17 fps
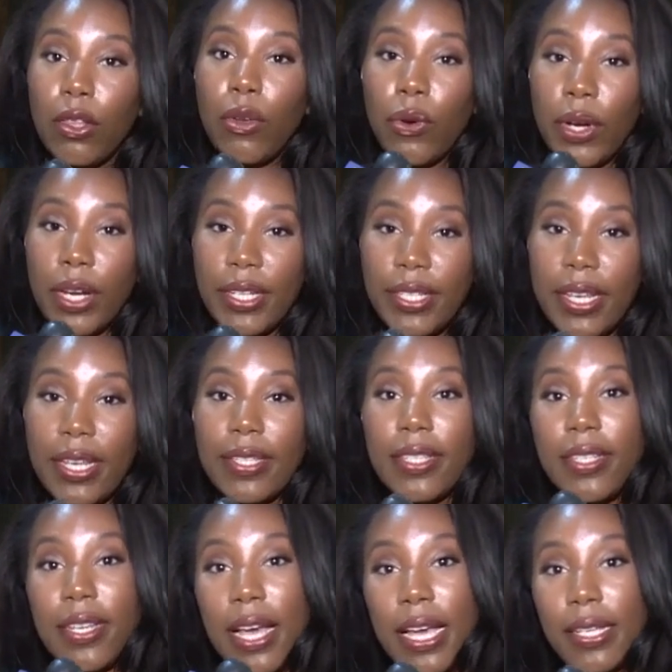Lori says
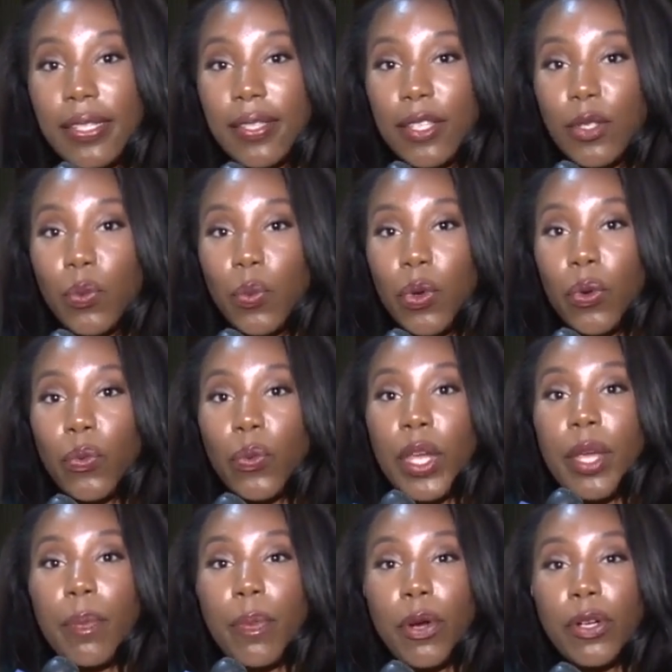the diocese will
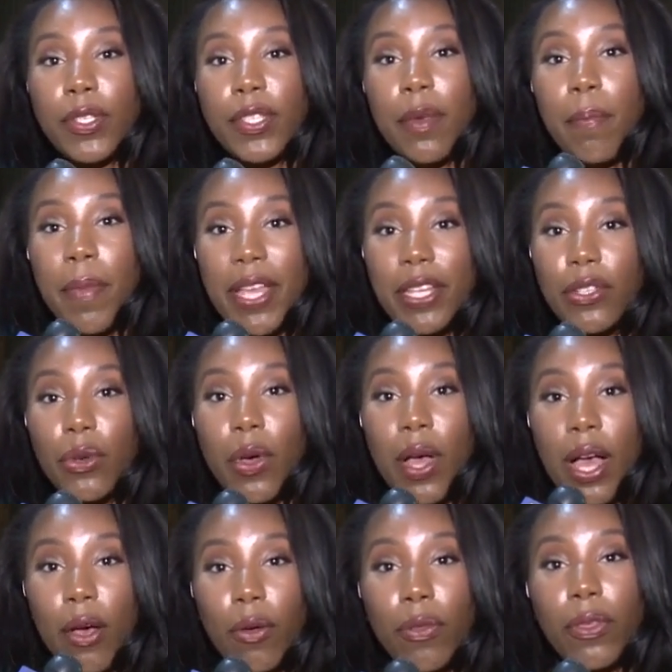reimburse the mental
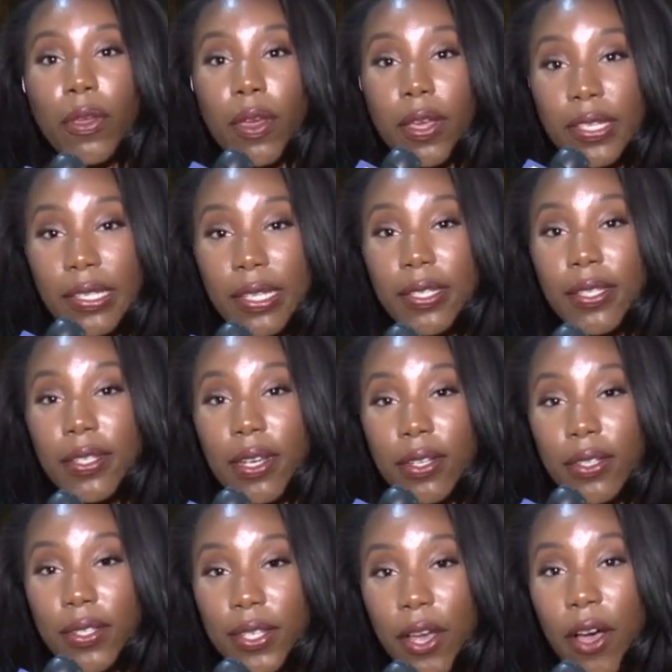health
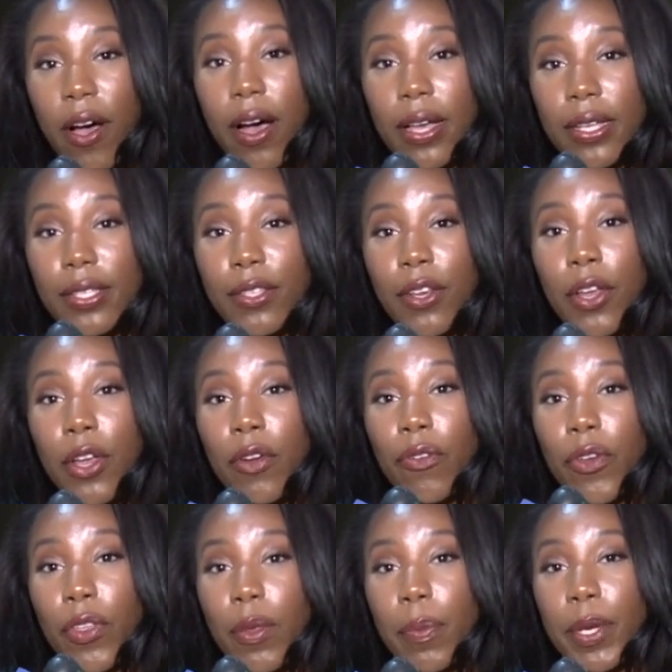assistance costs
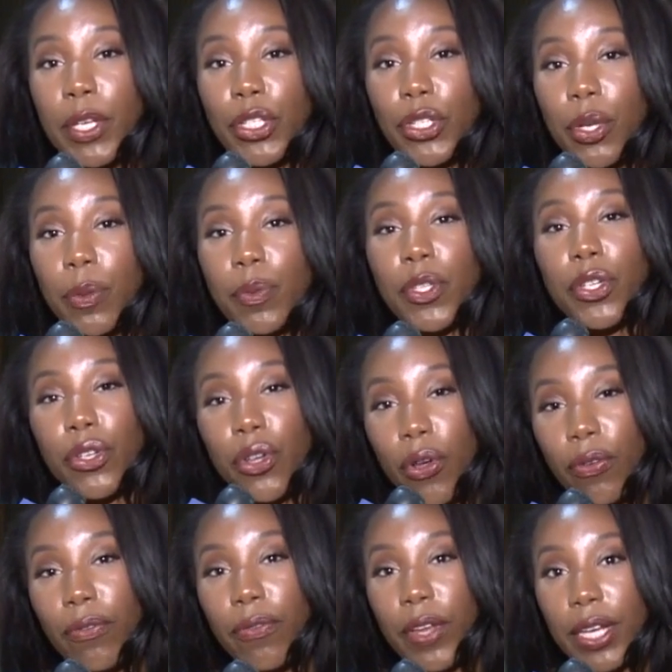for the bishop's
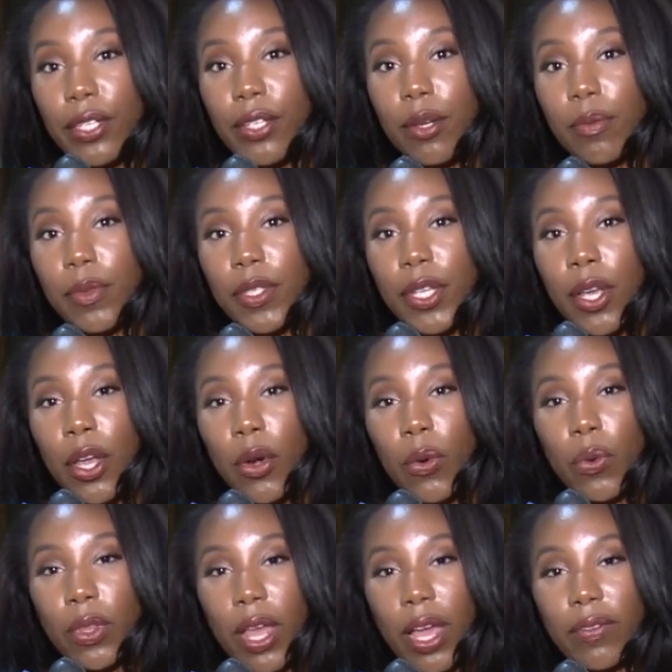known victims.
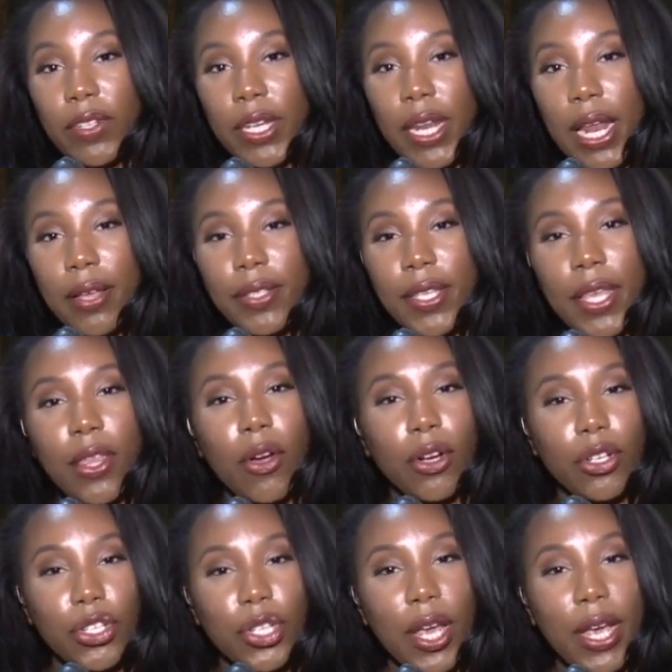We're live tonight outside the
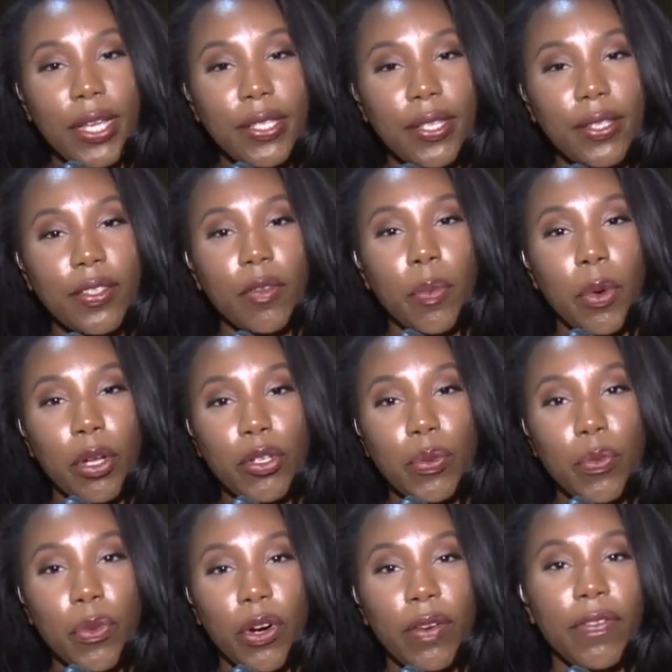Archdiocese of
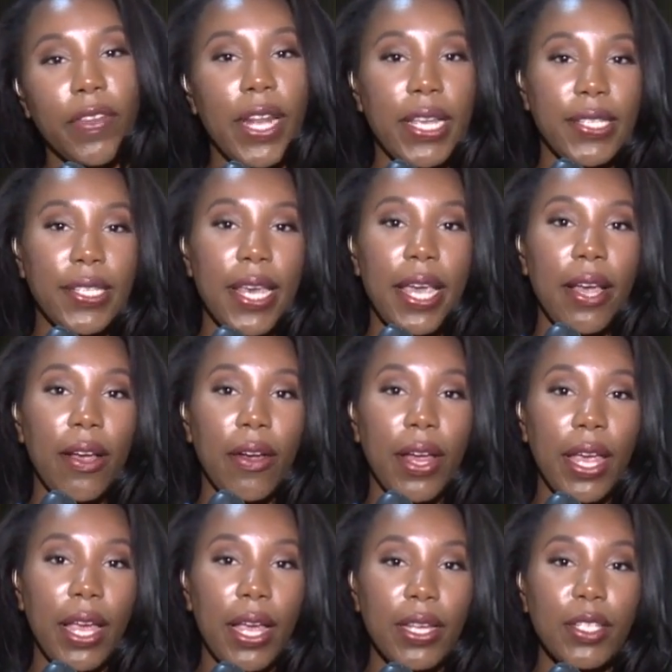Baltimore. Vanessa
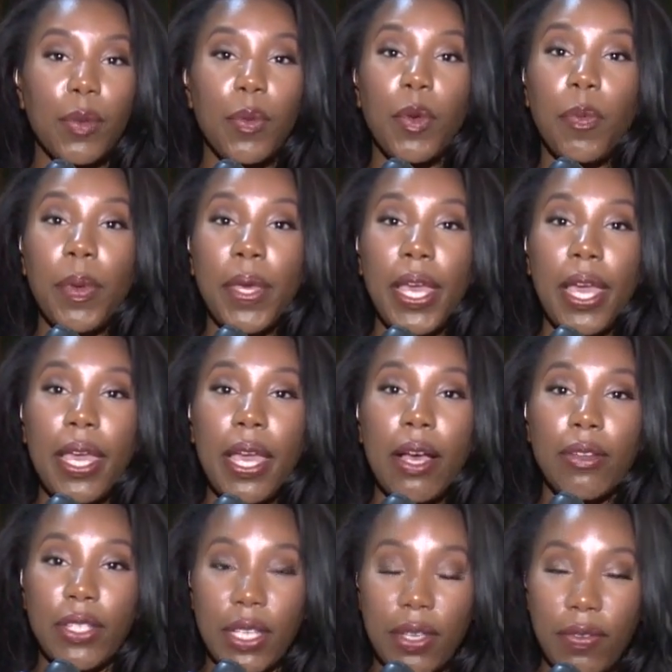Herring, W B A
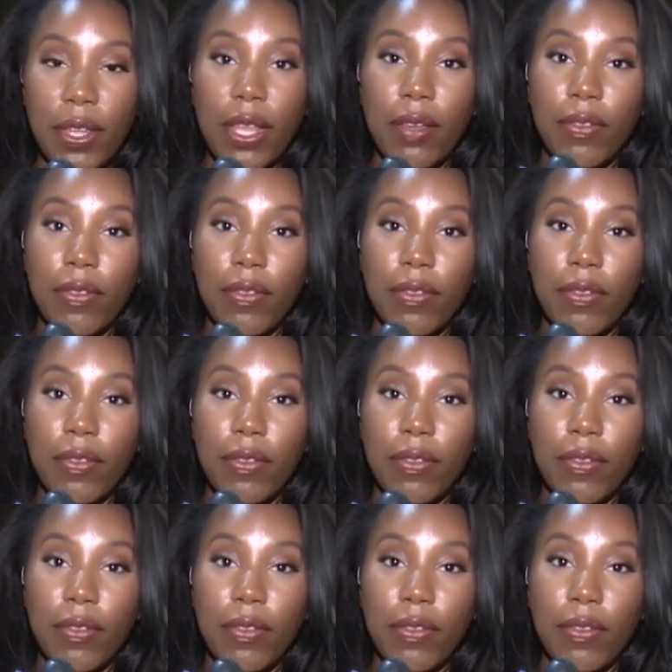L T V